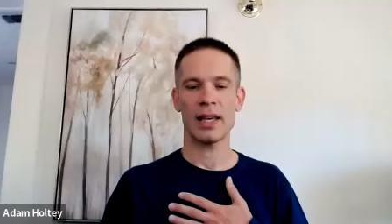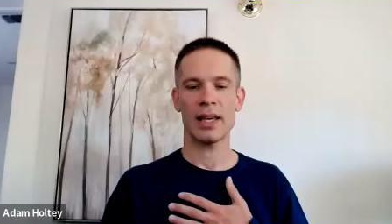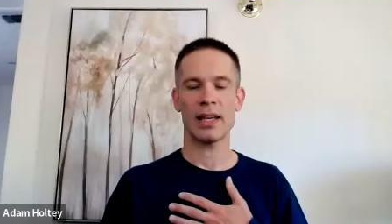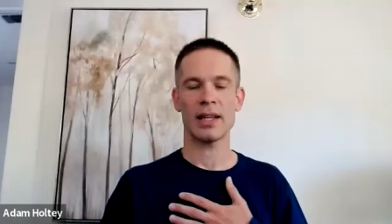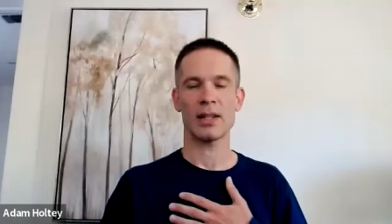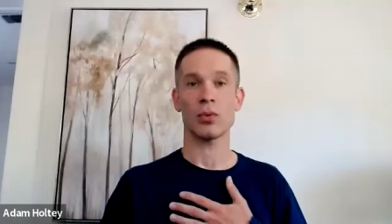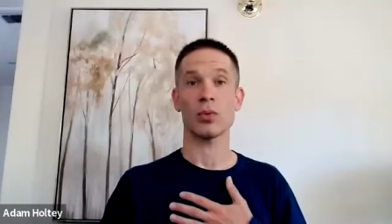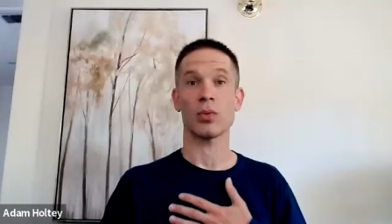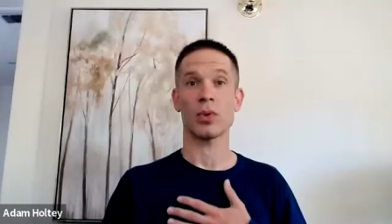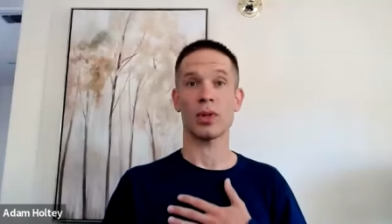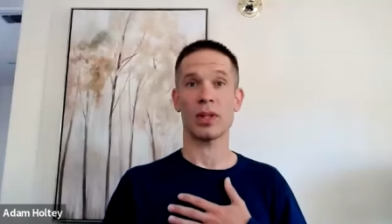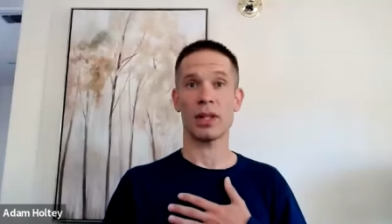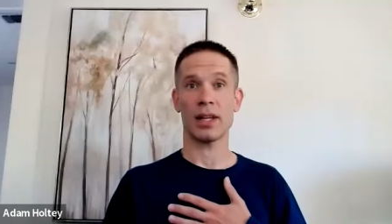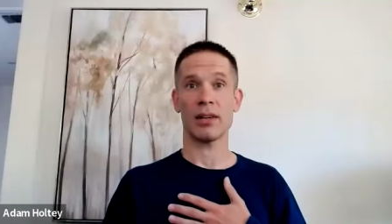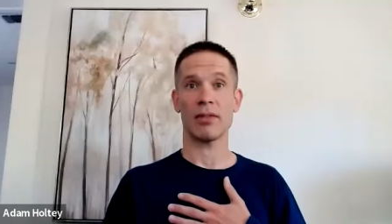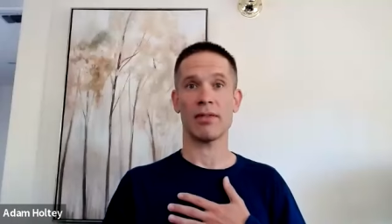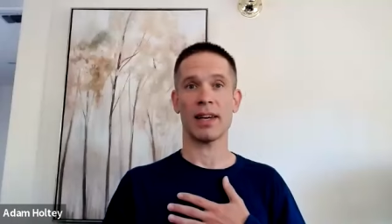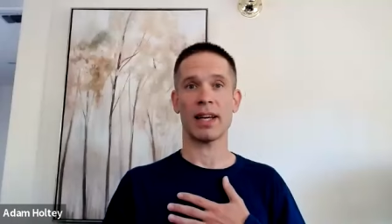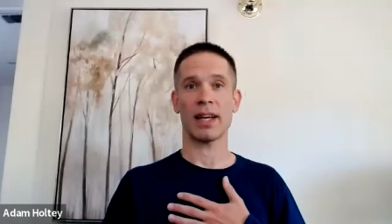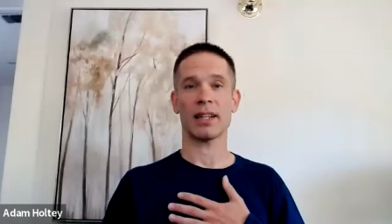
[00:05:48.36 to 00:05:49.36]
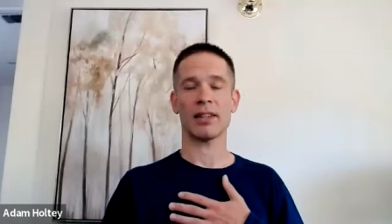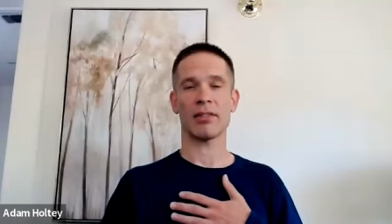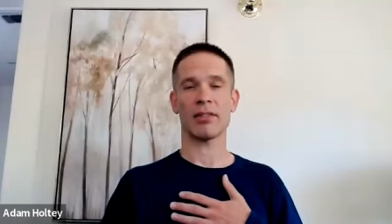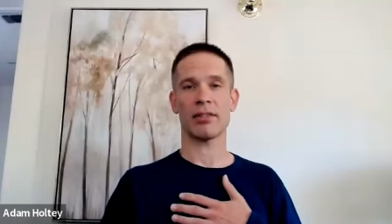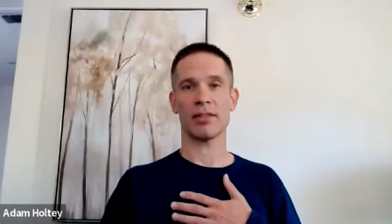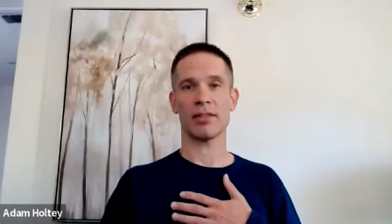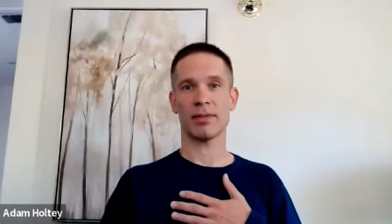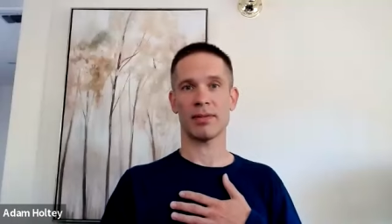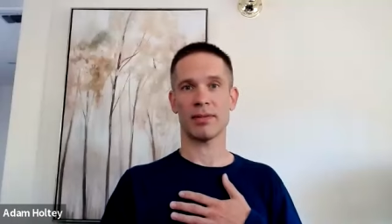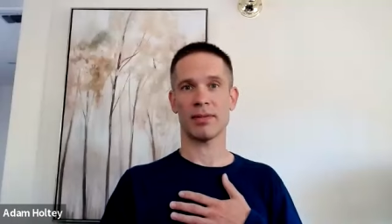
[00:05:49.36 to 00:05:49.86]
is really effective.
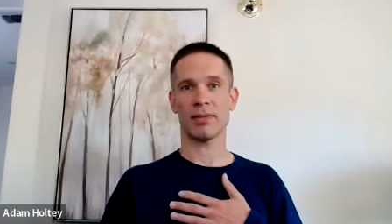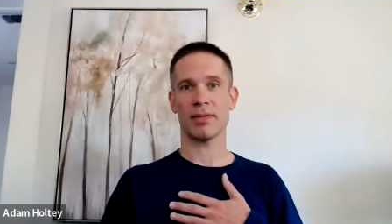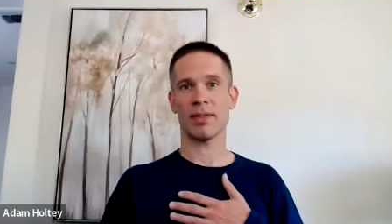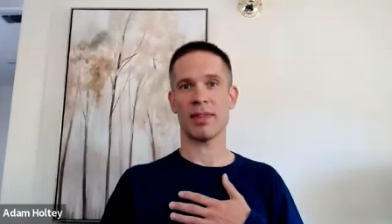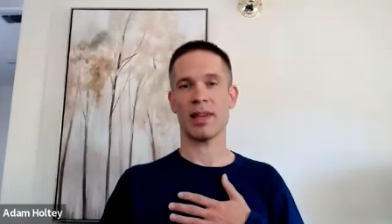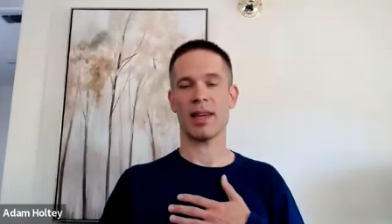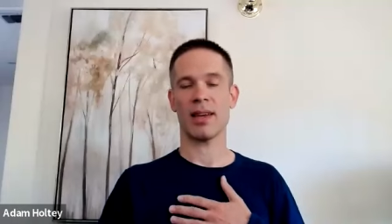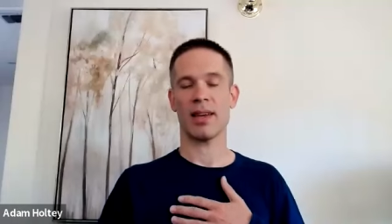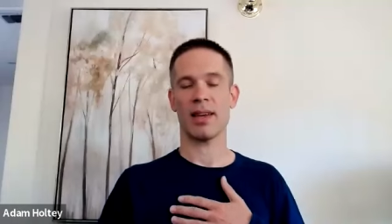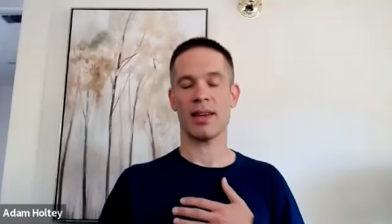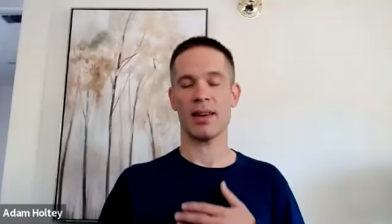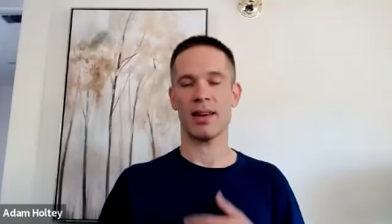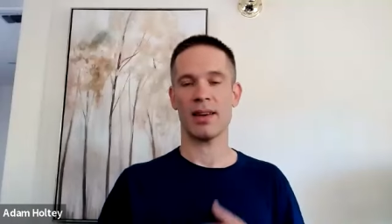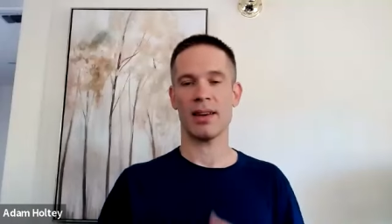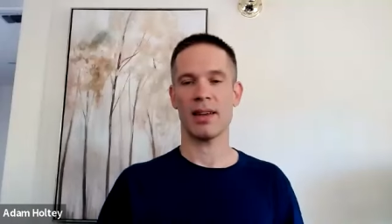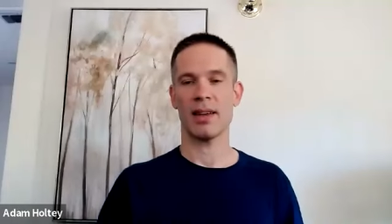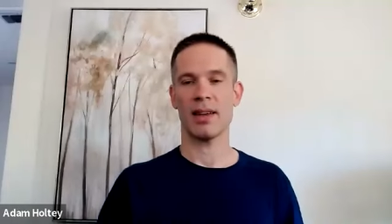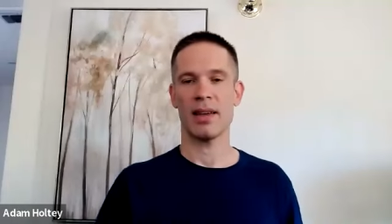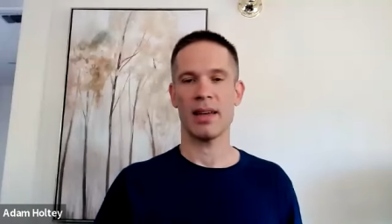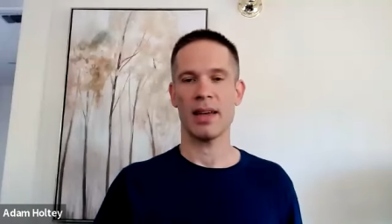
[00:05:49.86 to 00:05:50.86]
And